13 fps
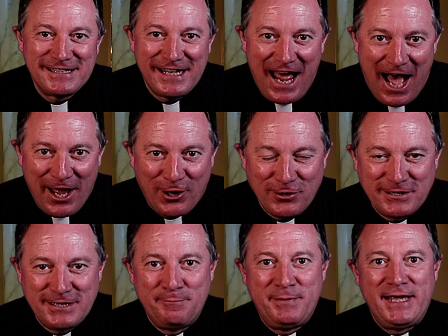is an honor
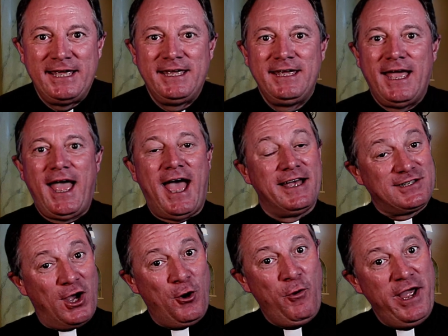to be,
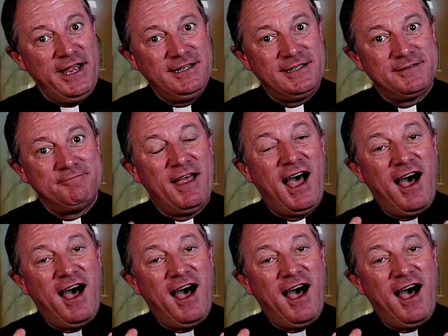as always,